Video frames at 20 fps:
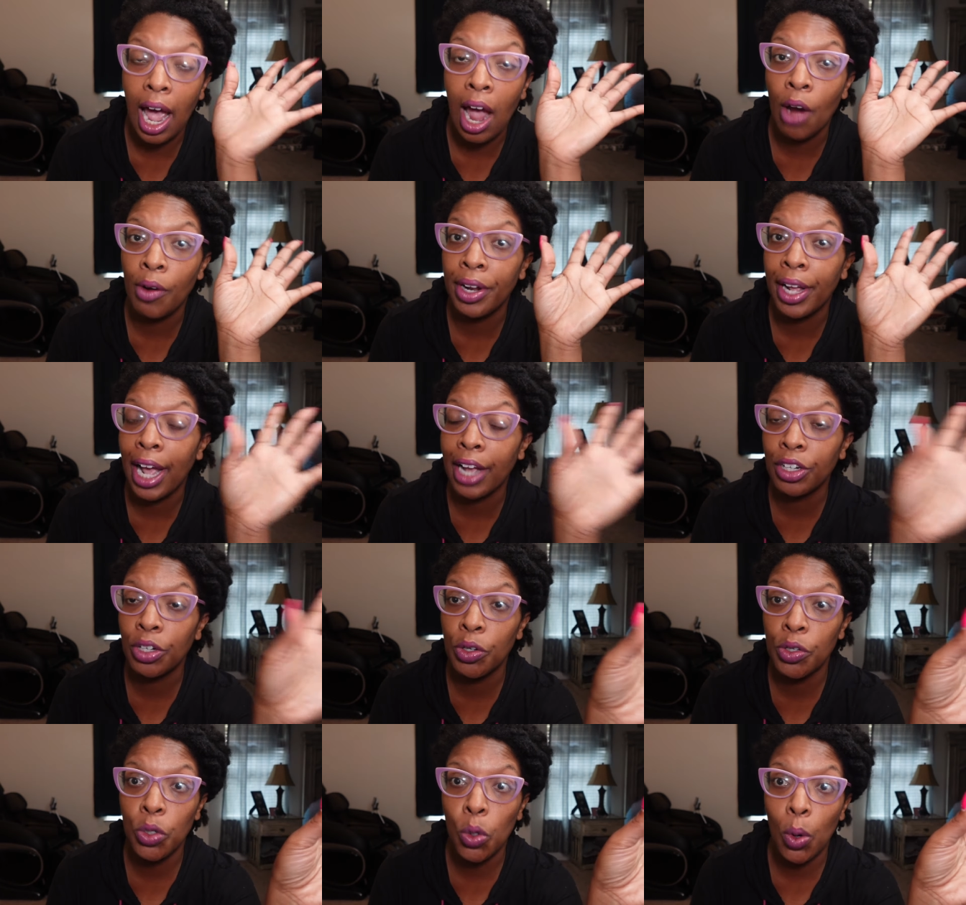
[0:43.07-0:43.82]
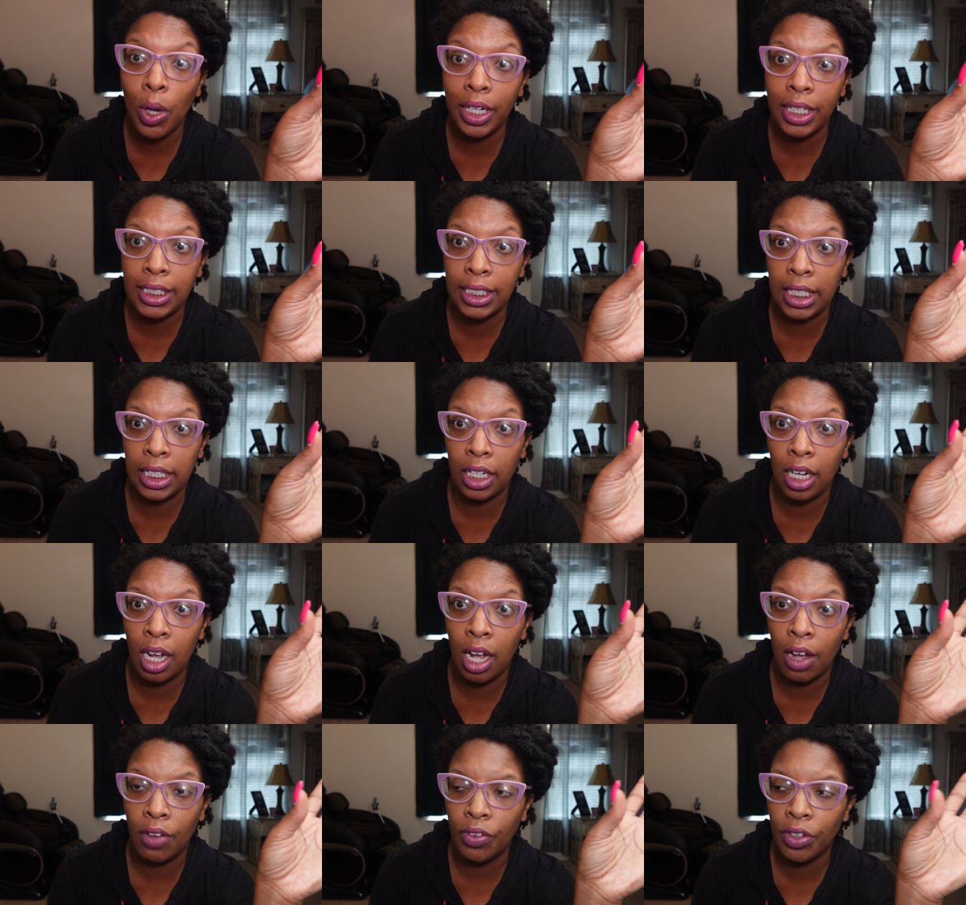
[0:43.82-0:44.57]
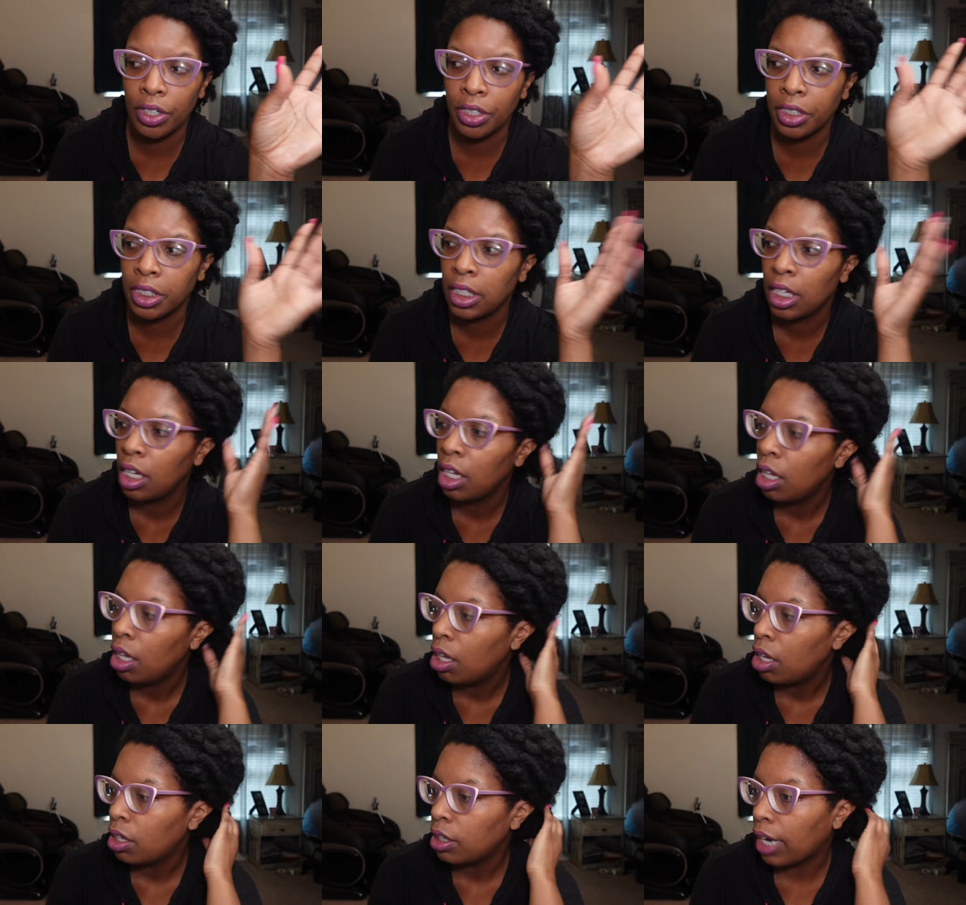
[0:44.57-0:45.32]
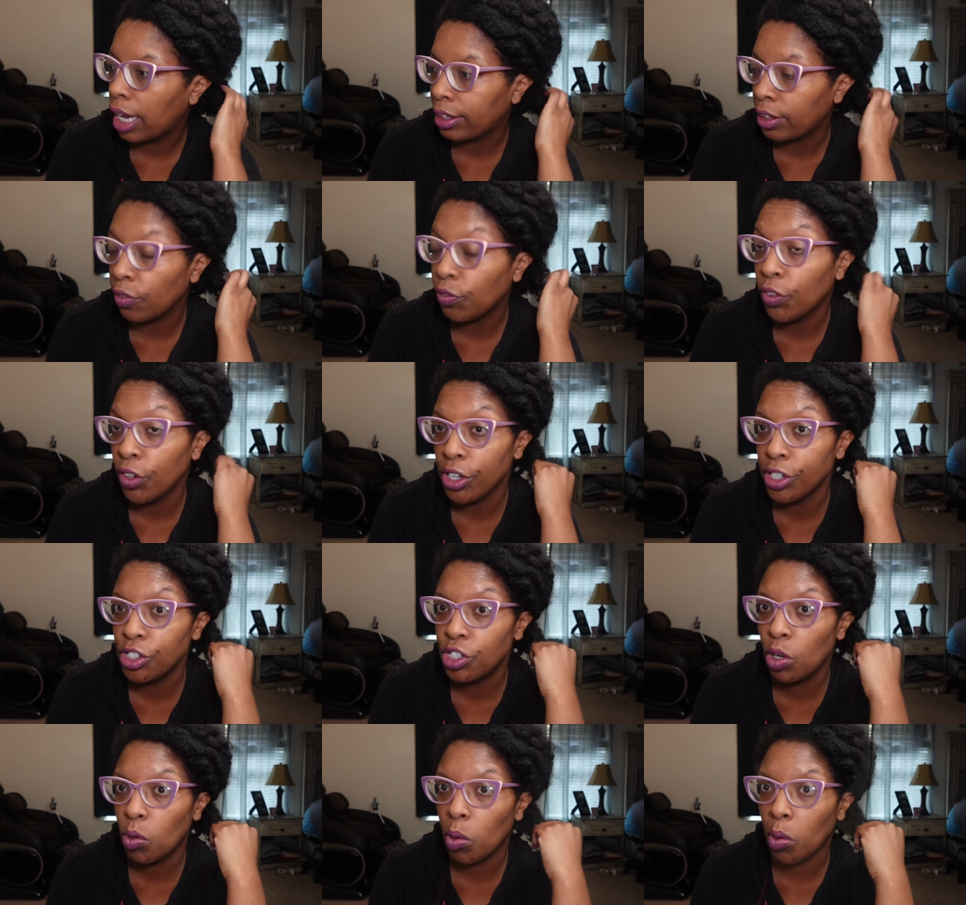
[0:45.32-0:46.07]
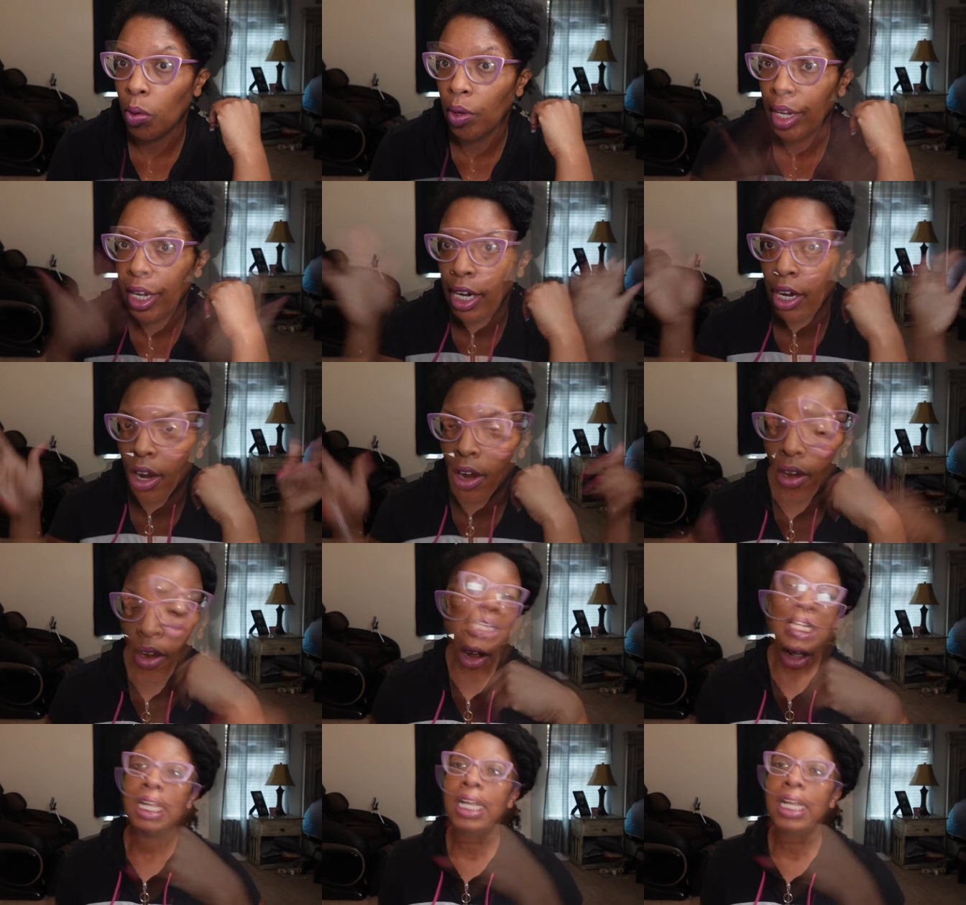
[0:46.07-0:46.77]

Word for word: I already got new toilet seat covers like the first year we were here.